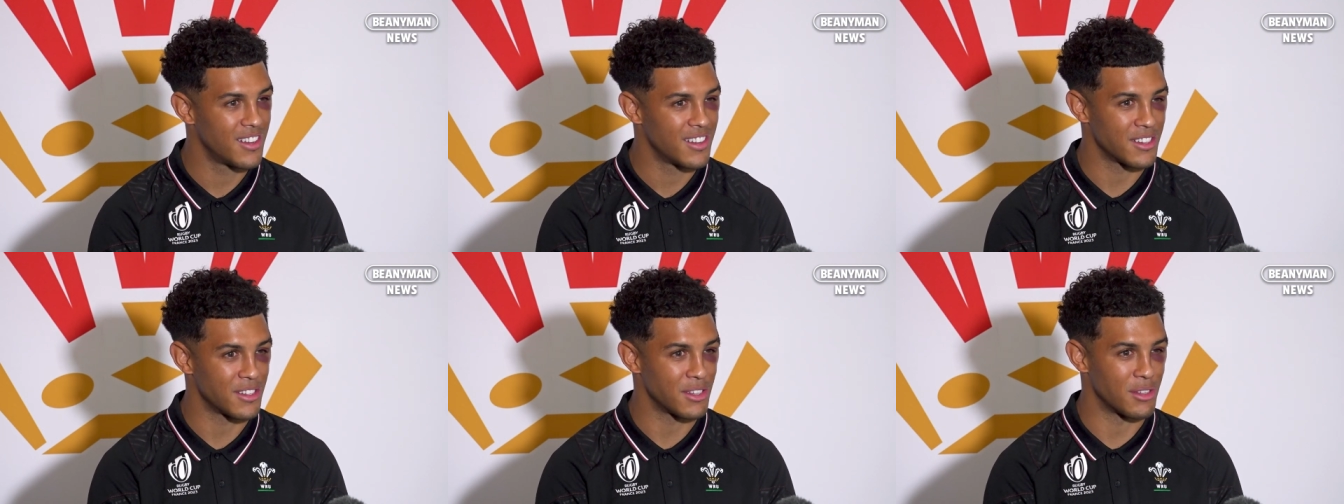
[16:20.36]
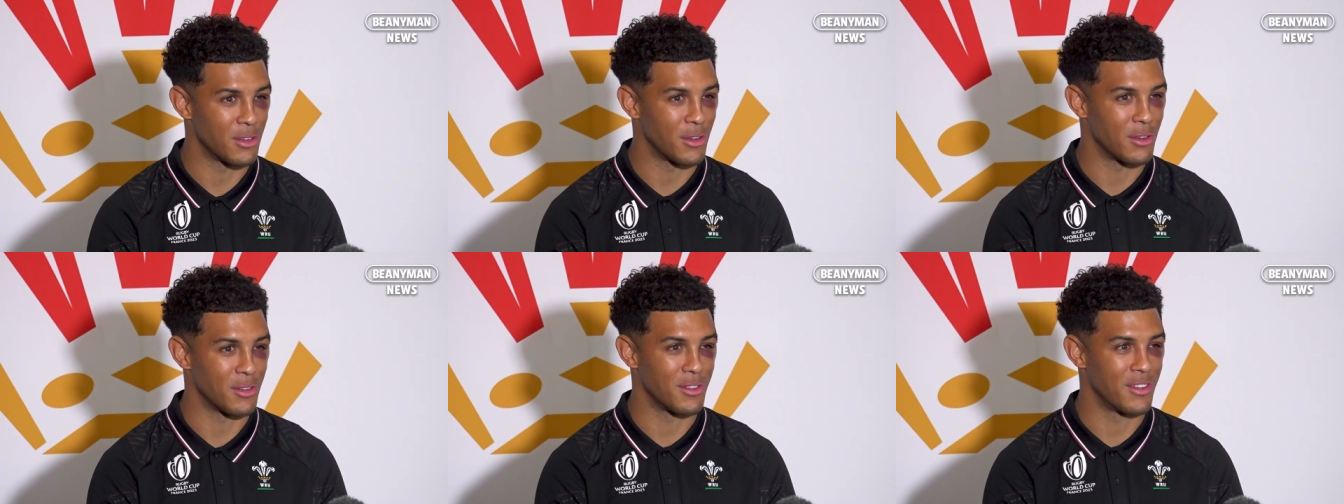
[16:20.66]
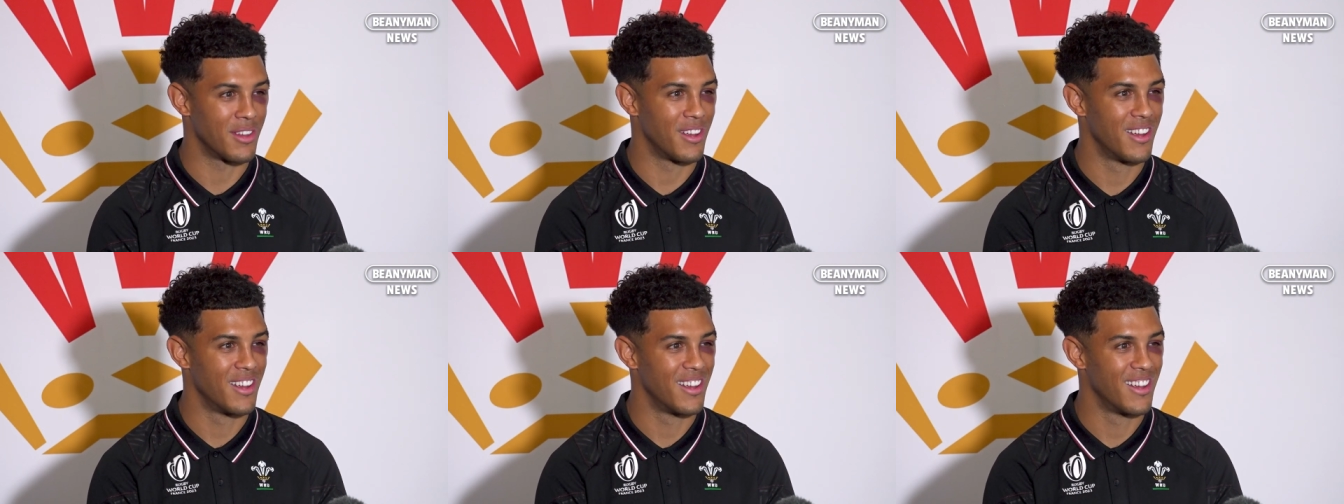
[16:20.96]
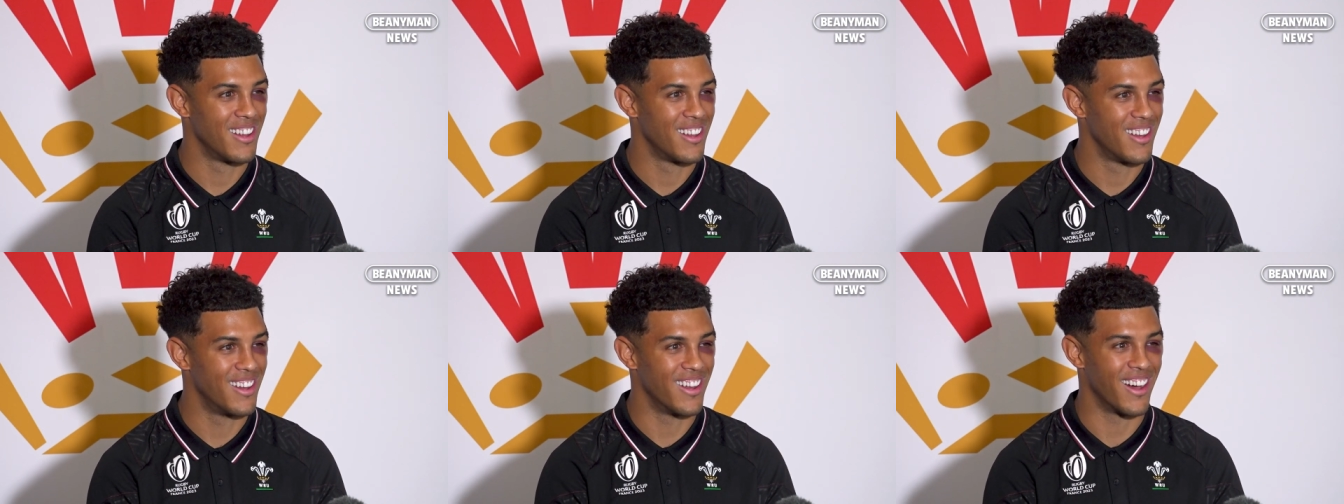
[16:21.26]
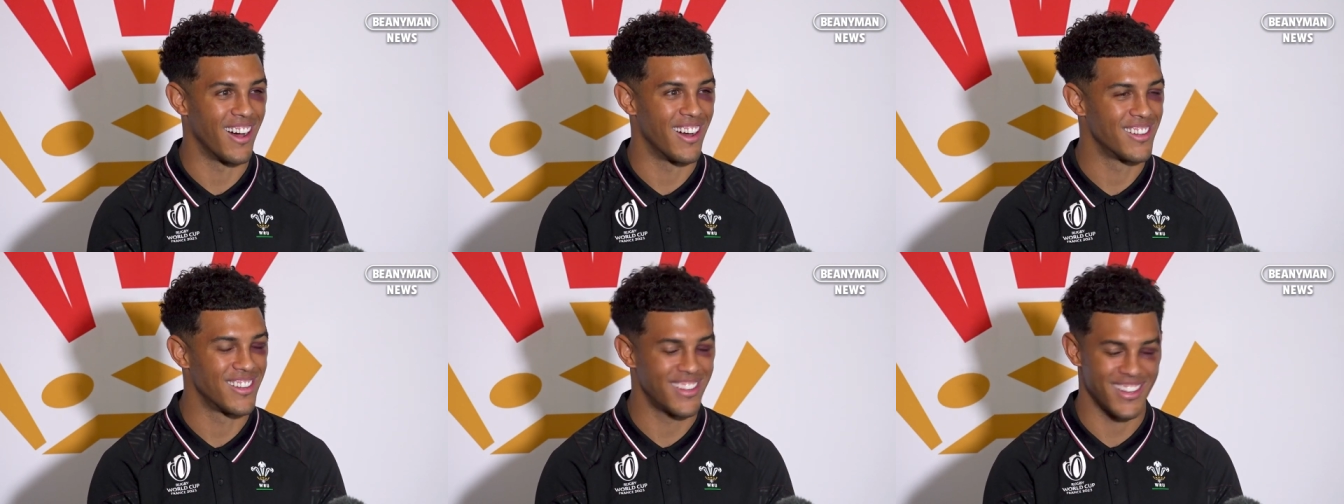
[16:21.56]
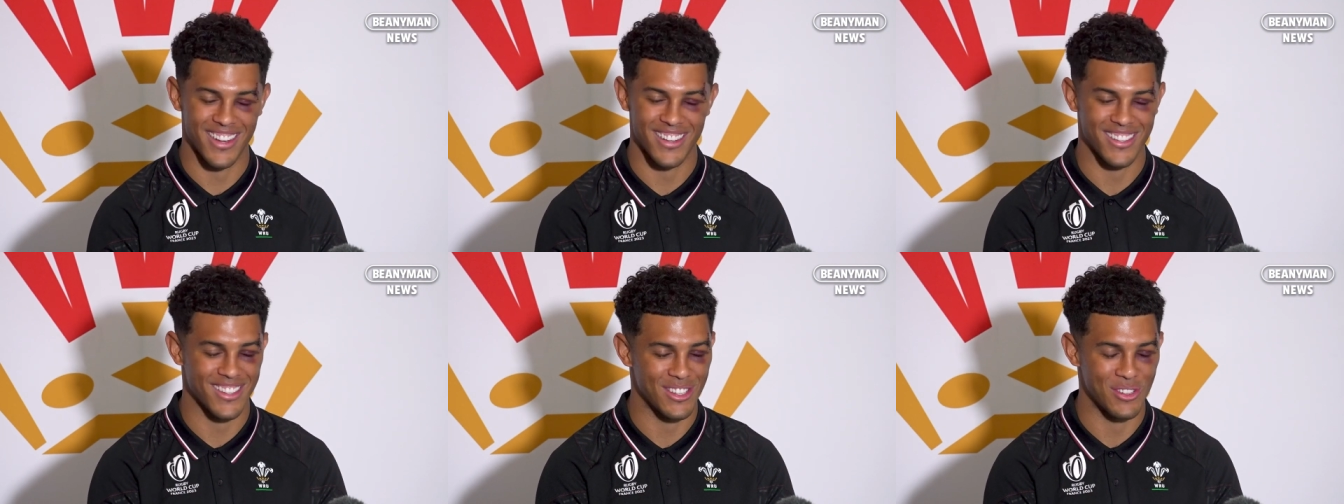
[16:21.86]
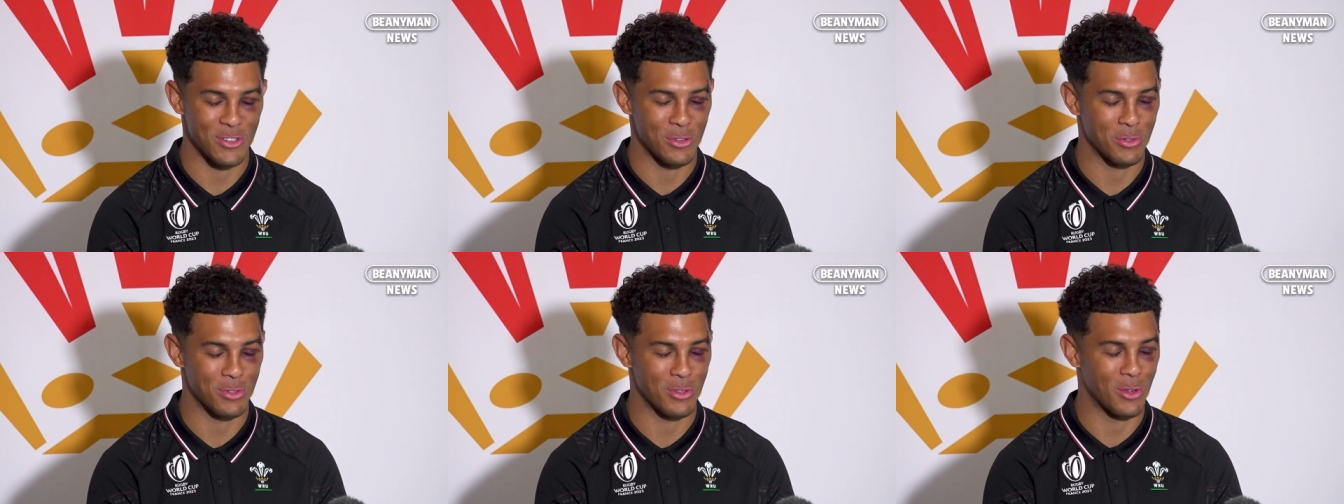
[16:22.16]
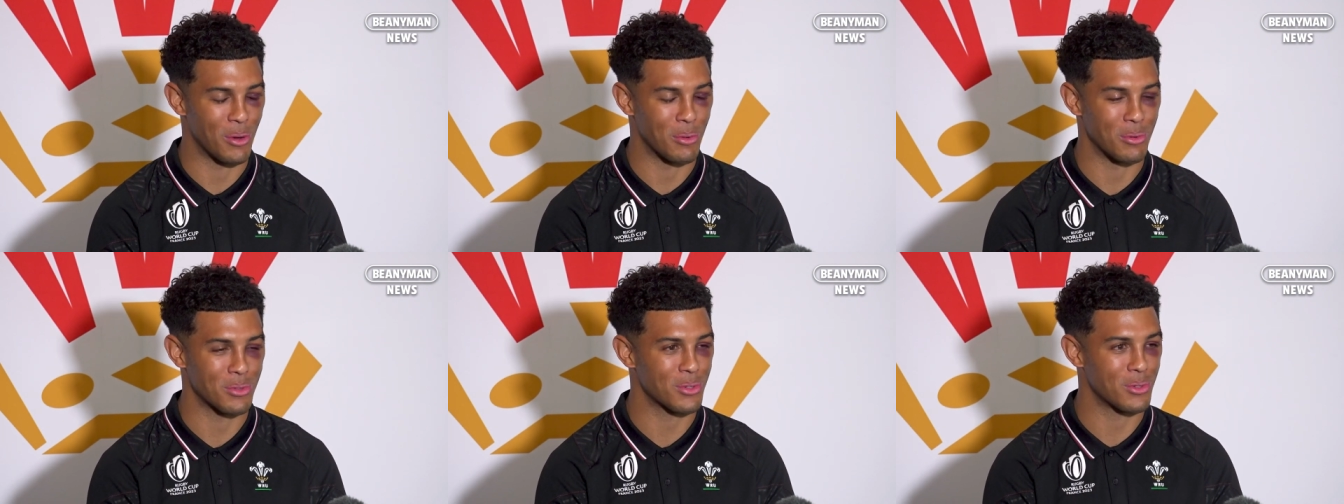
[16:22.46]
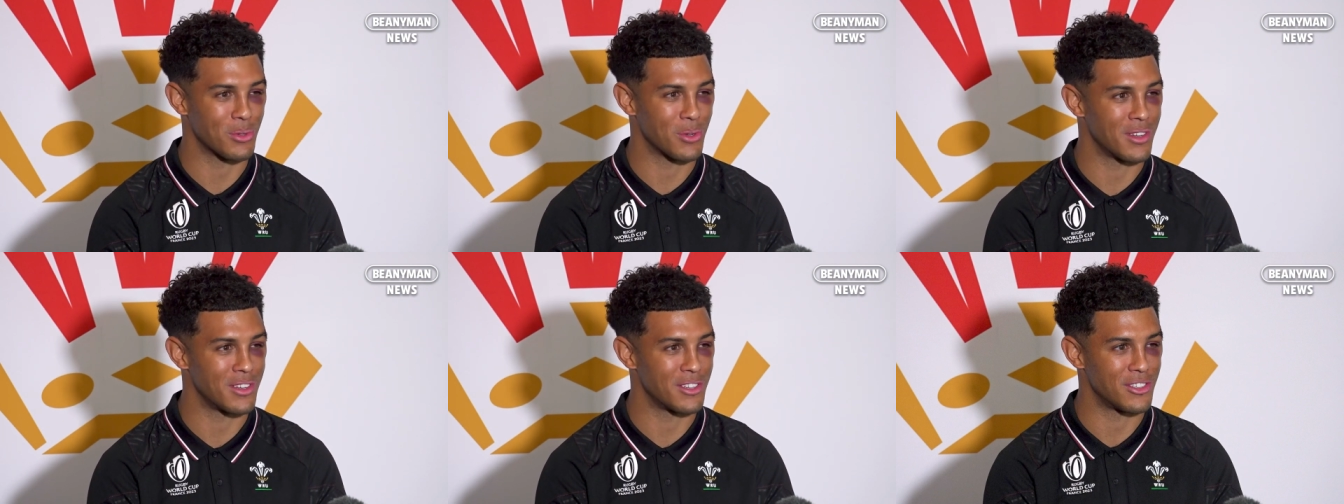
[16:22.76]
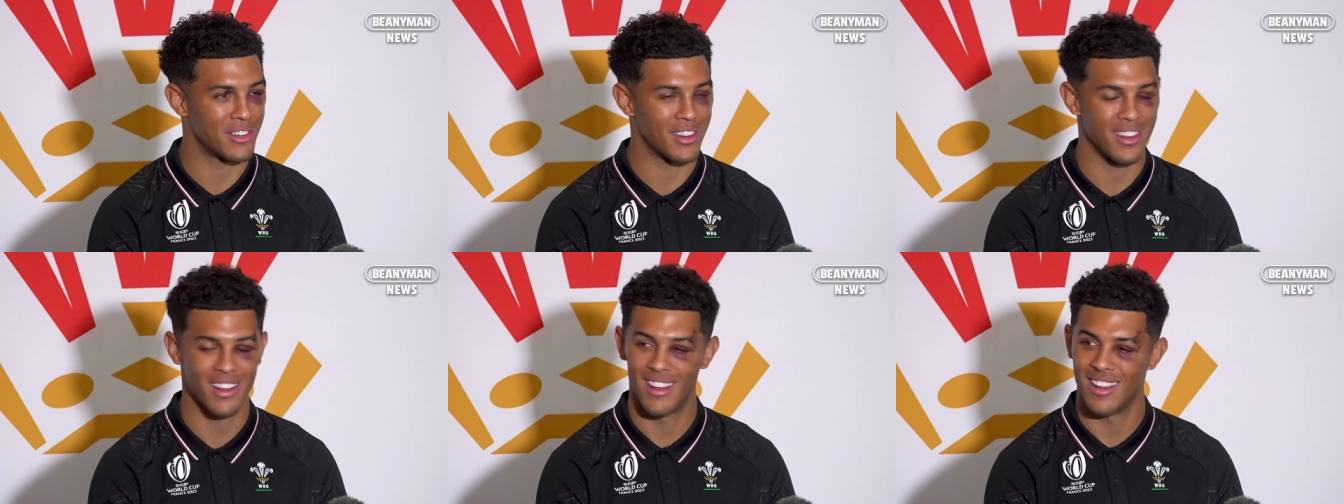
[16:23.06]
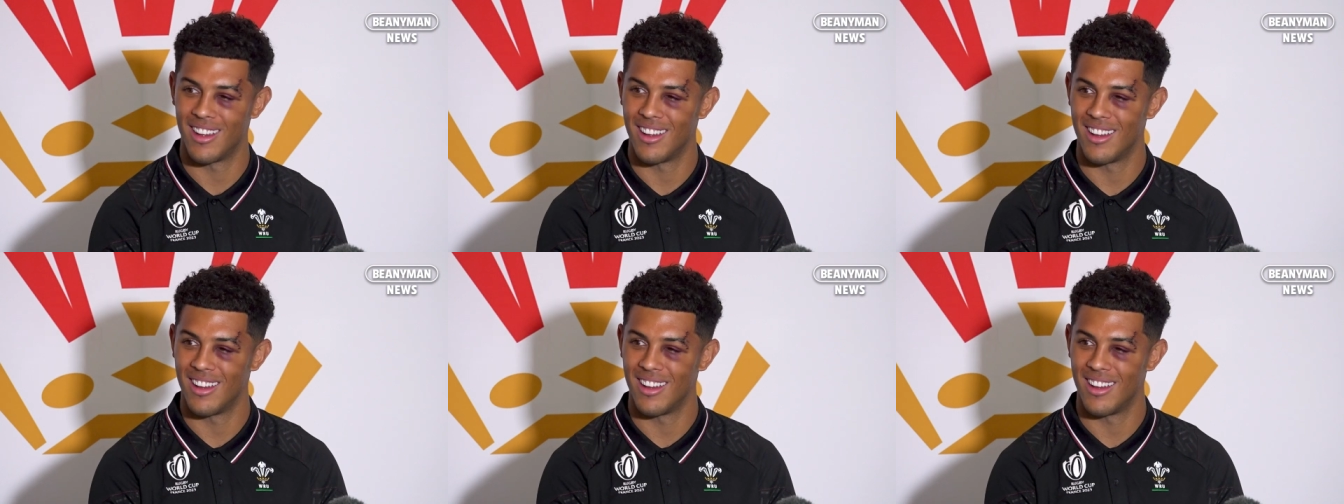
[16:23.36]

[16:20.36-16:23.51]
This is not. No, it's a normal school injury.